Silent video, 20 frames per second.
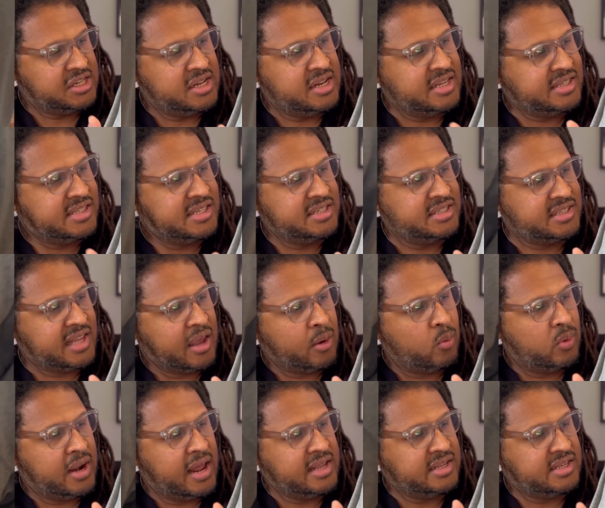And this is like
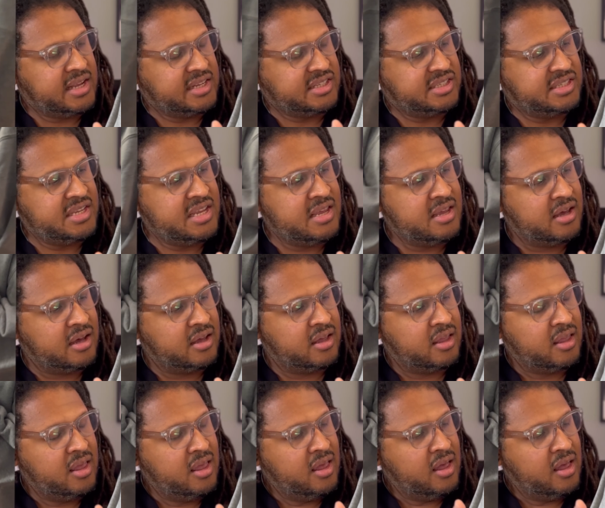when I, I see a,